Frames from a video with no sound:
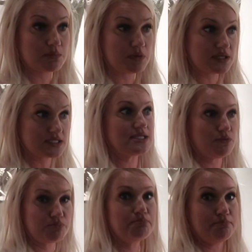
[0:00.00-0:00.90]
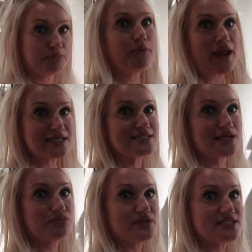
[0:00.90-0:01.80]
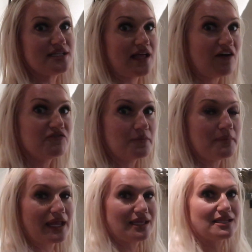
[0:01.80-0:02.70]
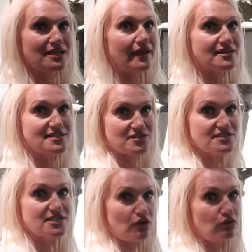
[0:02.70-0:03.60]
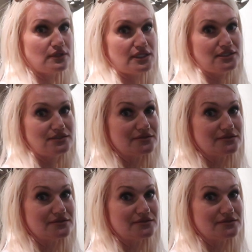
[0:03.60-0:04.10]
But the ways that we still have from back in the days, they're still holding.